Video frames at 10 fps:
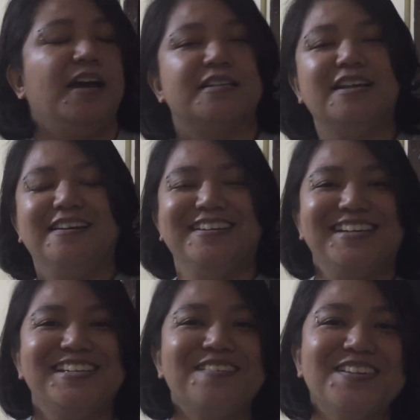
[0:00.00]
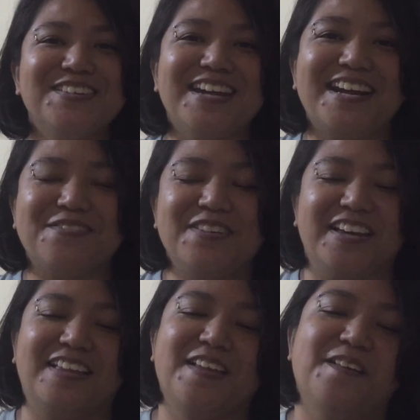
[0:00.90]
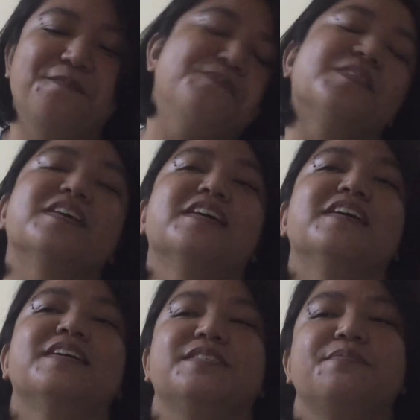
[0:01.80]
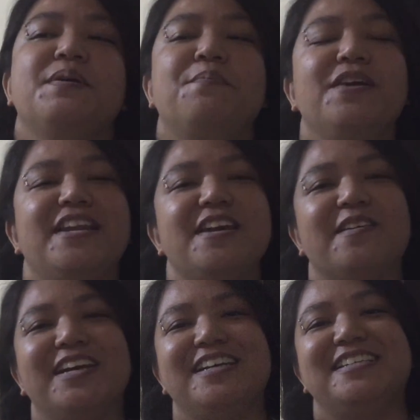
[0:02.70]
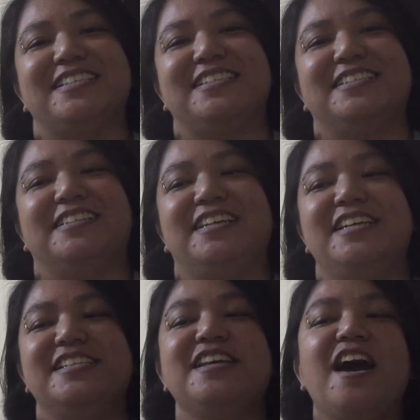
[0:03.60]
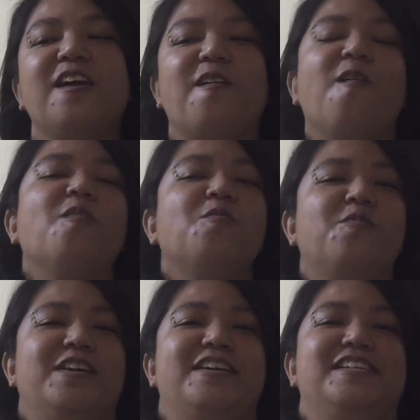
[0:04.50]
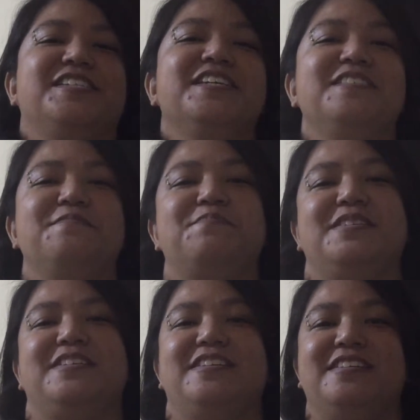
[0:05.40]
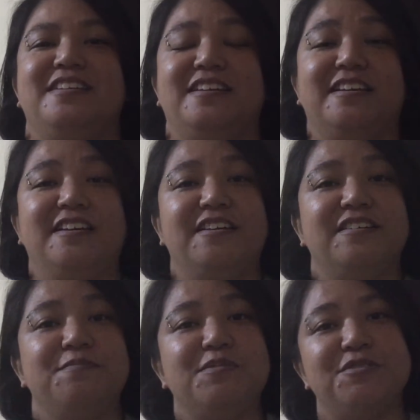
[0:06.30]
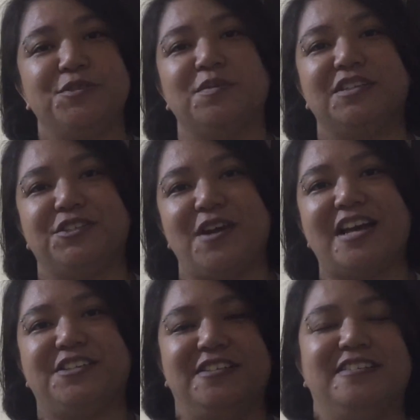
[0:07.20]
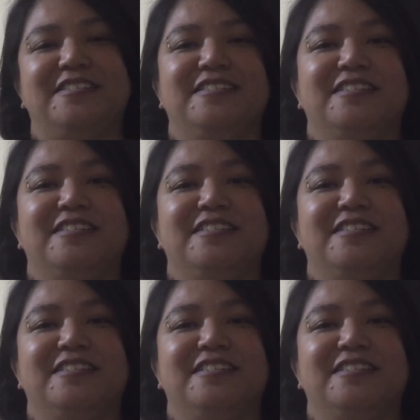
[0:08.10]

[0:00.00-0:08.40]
So, something to that effect. So my point here is, it's not always going to be mutual attraction.